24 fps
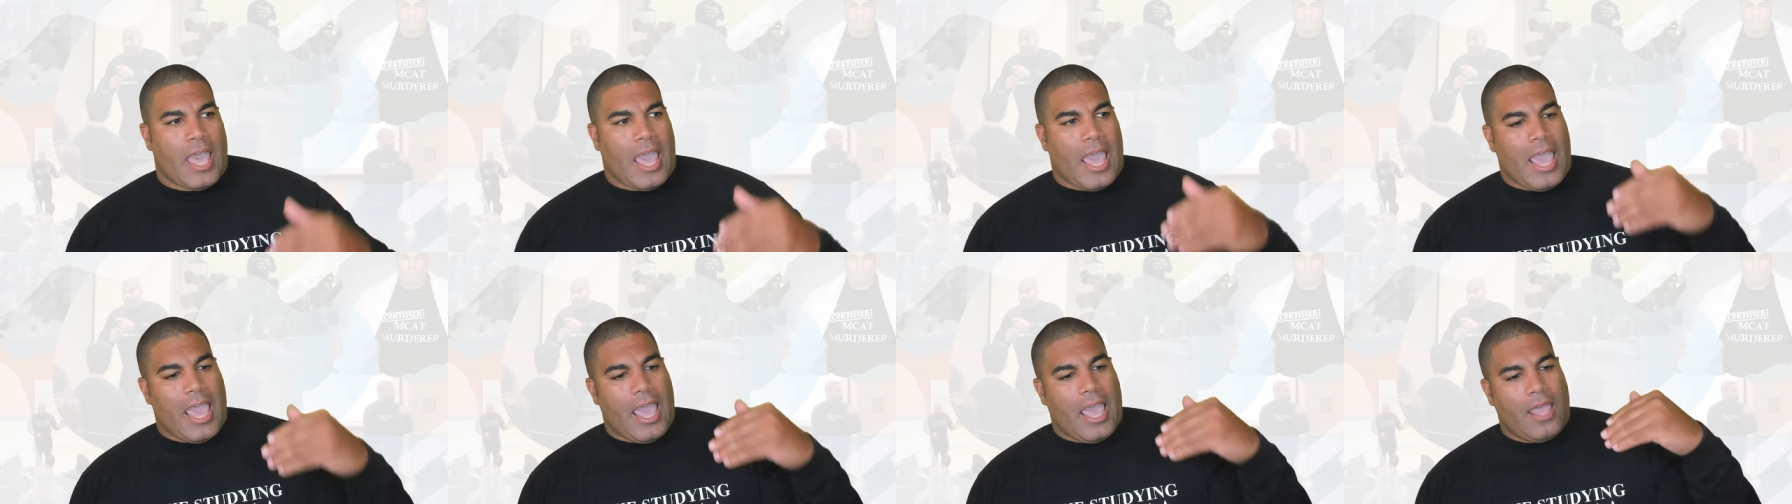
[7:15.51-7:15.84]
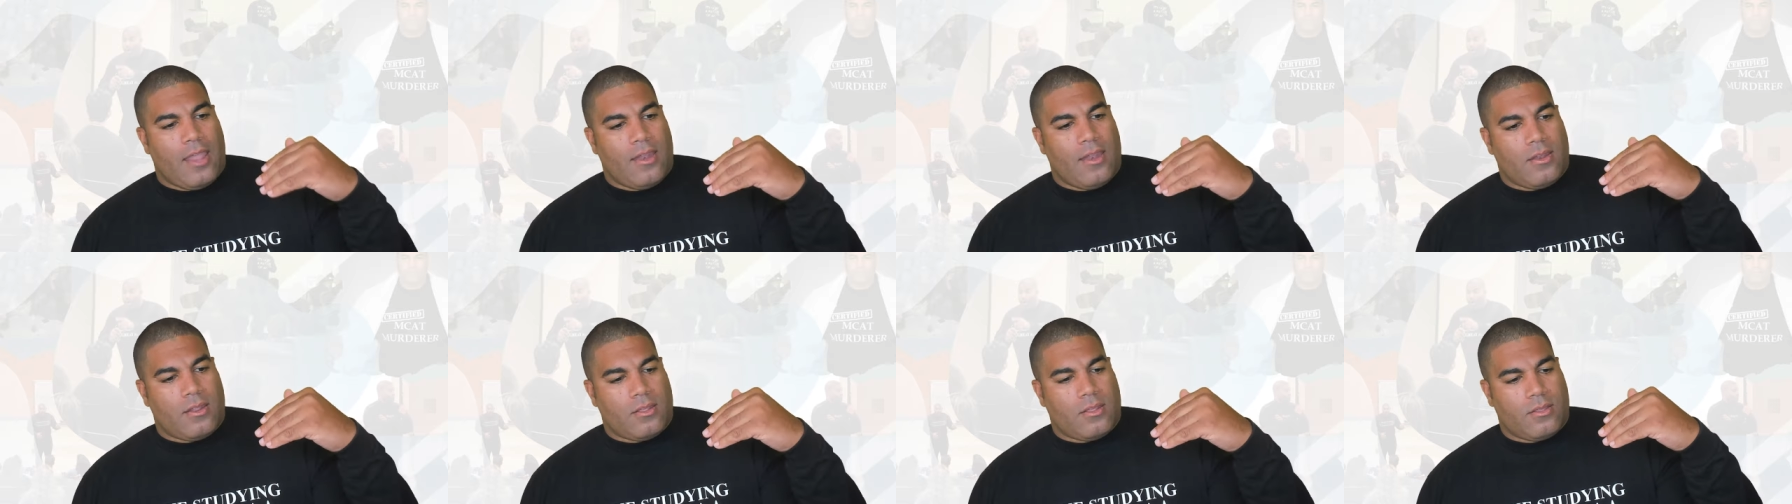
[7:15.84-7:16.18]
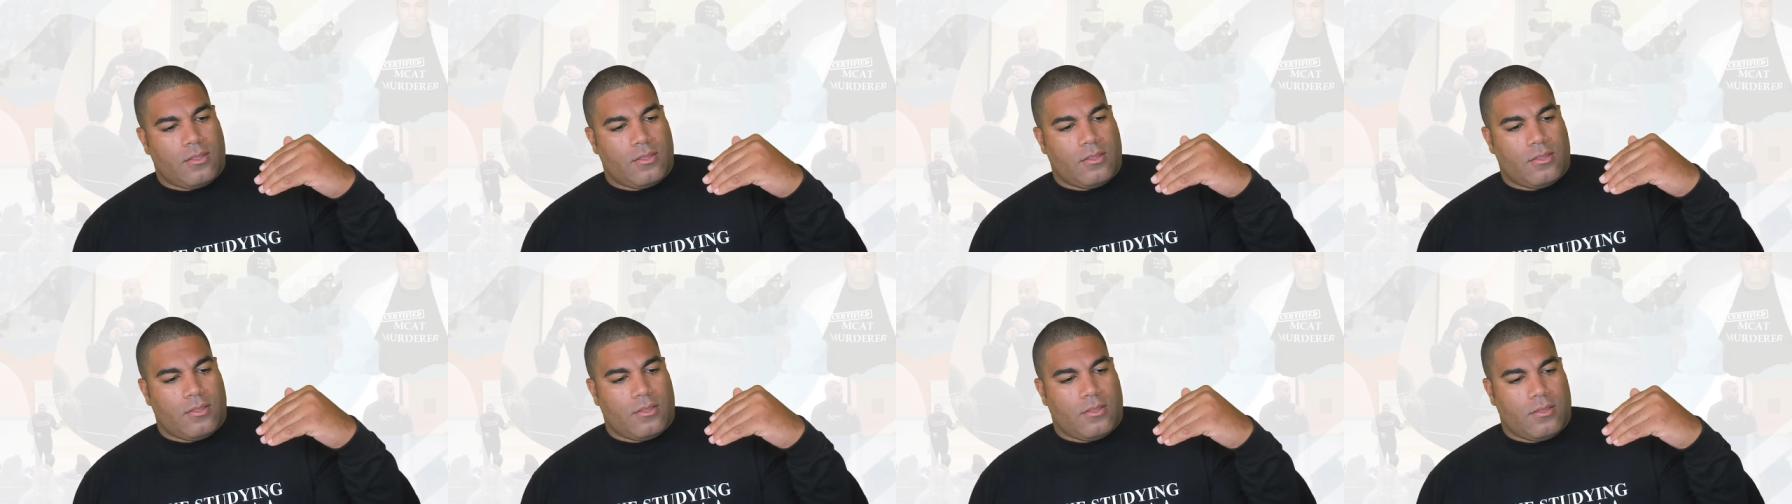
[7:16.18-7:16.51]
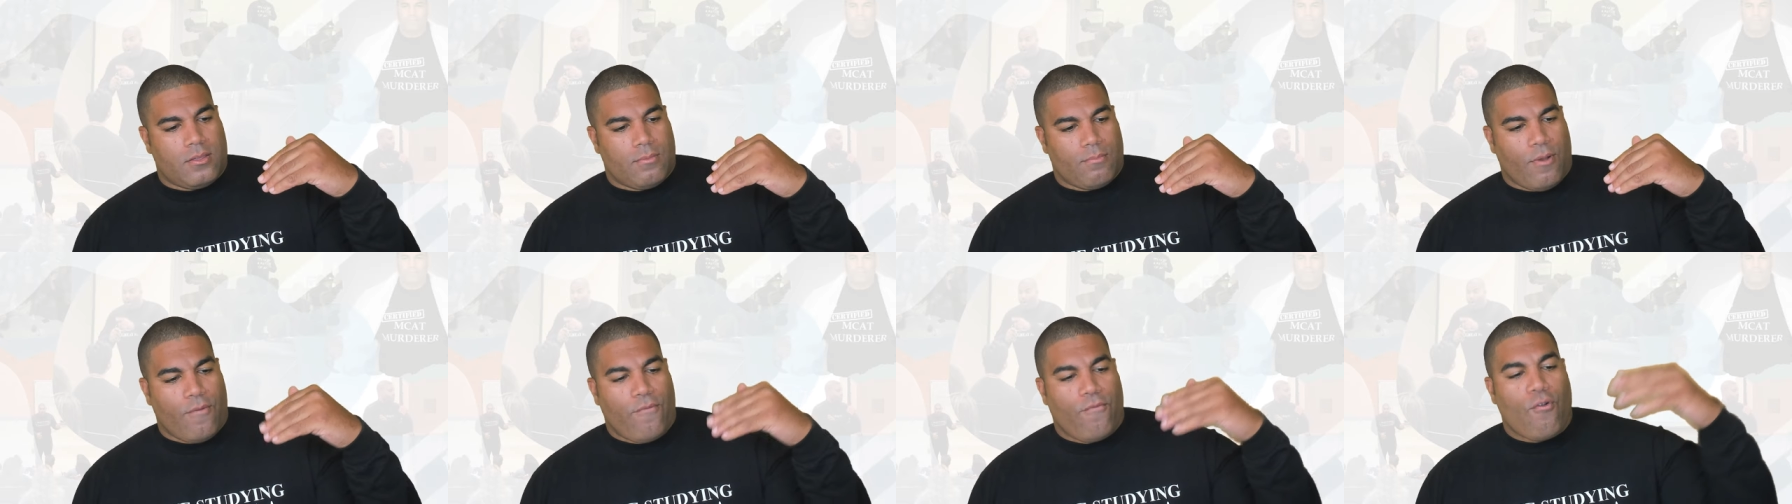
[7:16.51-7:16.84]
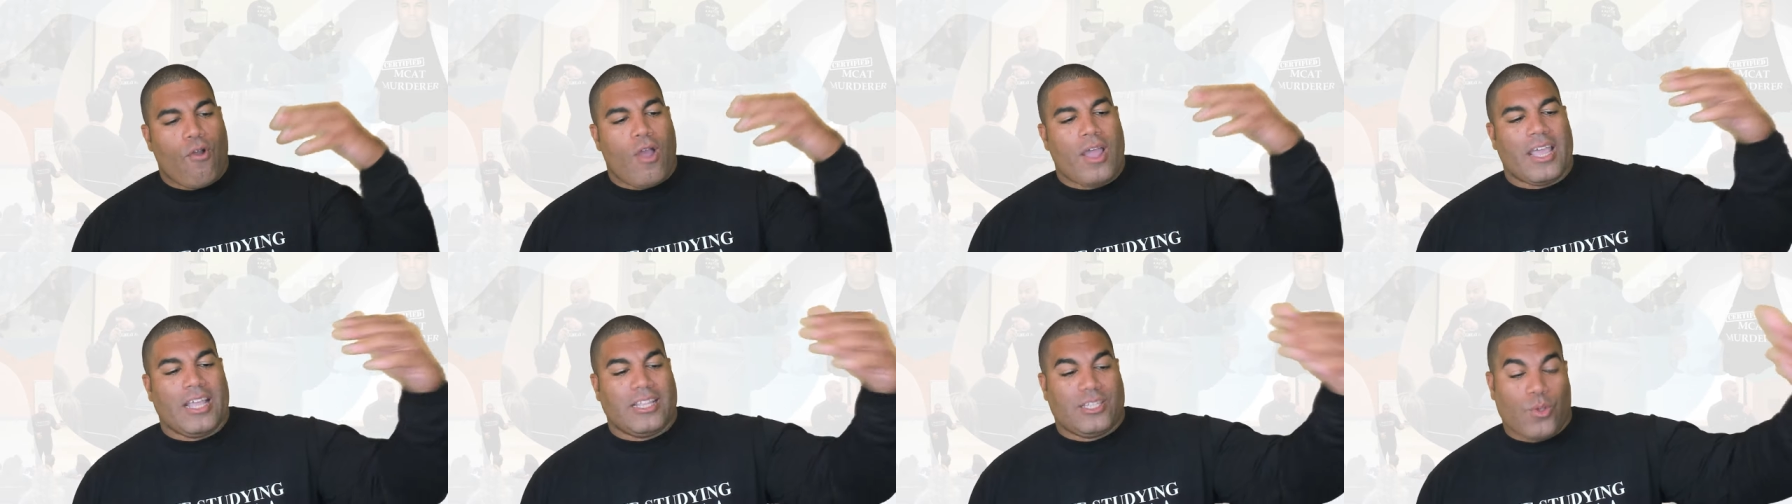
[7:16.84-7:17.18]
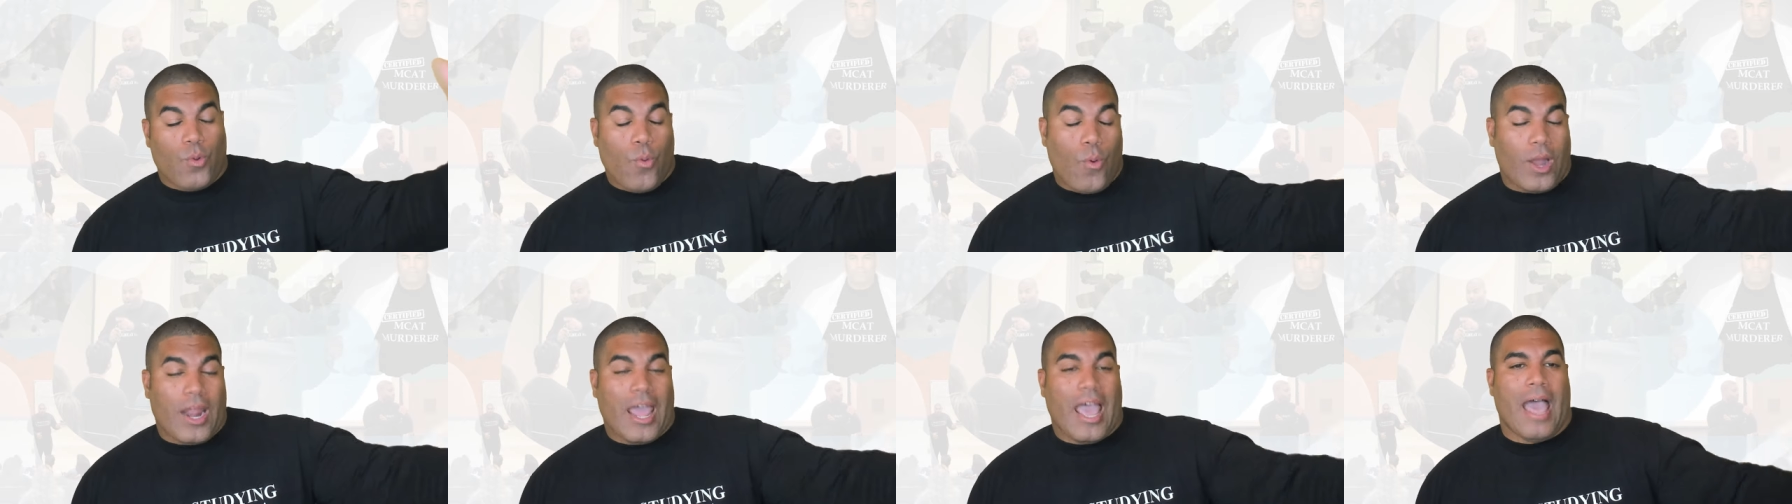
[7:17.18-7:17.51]
And before I get
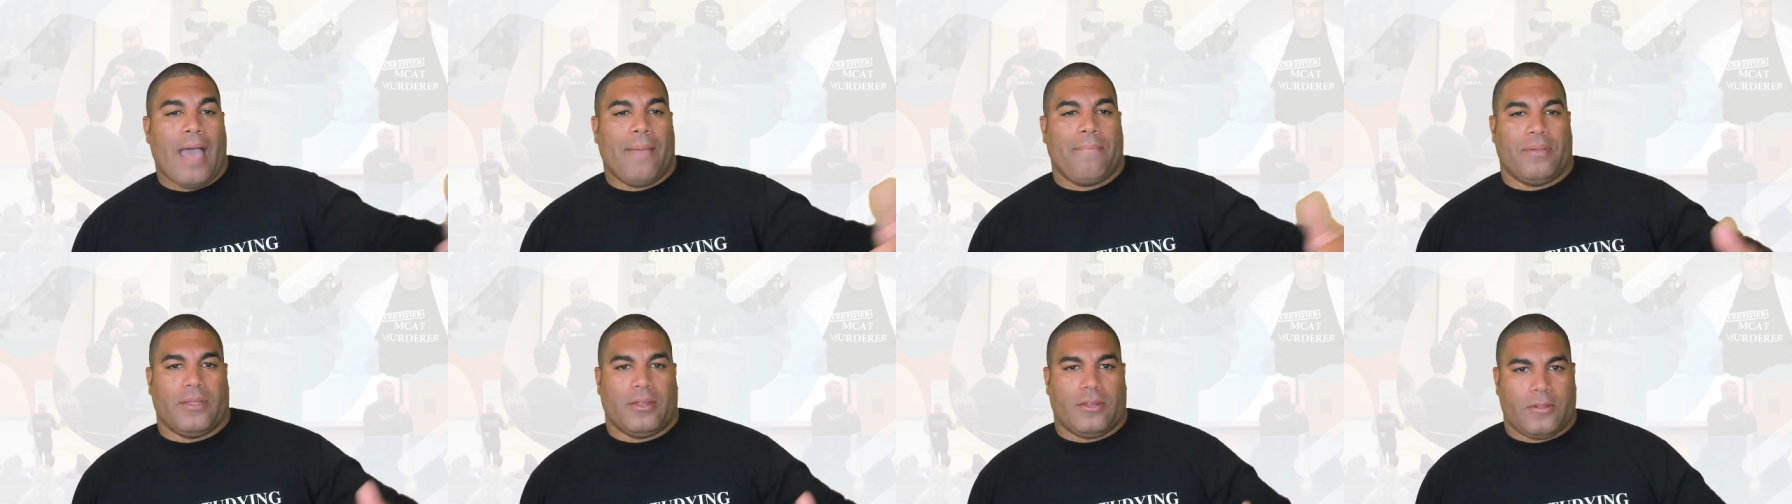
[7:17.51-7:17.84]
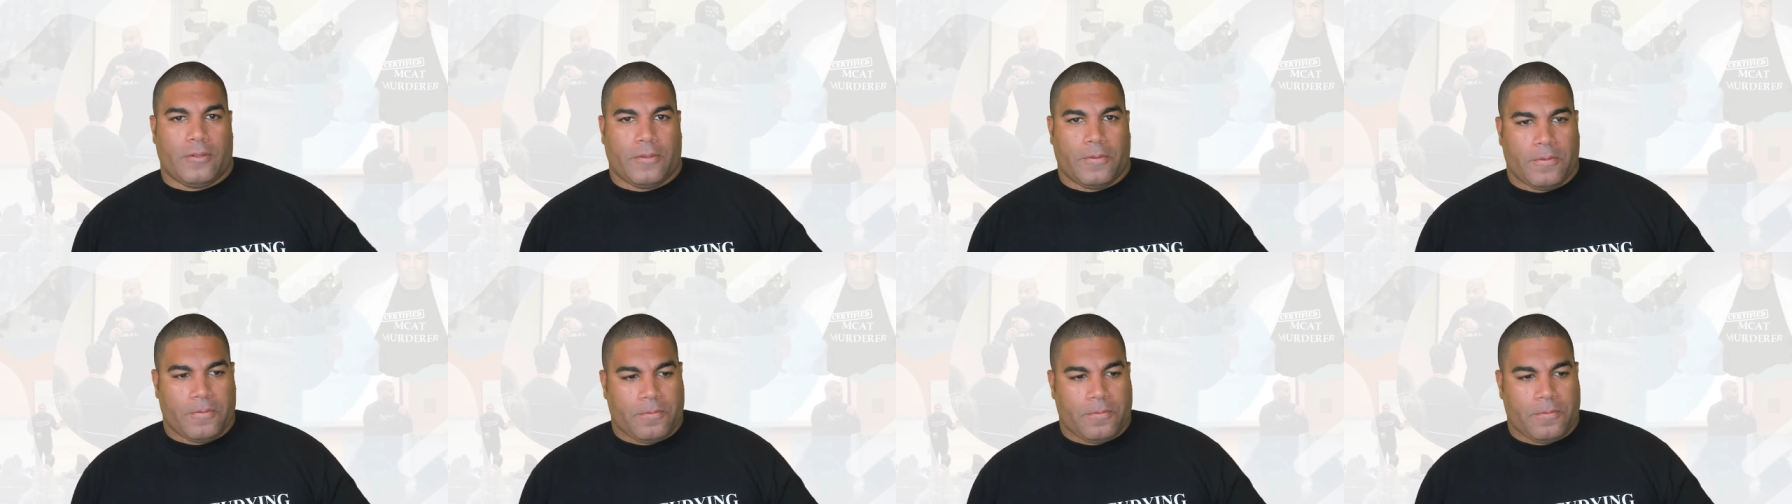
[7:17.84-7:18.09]
to what happened,